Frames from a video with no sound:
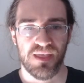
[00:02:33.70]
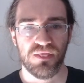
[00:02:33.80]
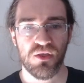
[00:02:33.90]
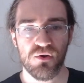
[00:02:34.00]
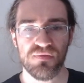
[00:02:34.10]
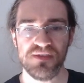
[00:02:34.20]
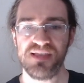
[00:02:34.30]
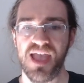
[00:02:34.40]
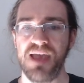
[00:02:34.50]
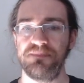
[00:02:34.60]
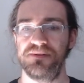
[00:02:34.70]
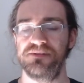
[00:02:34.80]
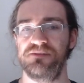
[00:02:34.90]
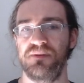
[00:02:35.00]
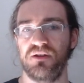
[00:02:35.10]
No, this
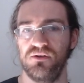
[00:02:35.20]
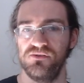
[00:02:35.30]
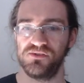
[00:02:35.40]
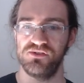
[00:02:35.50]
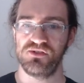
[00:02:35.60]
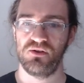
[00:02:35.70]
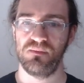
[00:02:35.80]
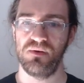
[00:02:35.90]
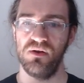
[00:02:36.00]
happens because some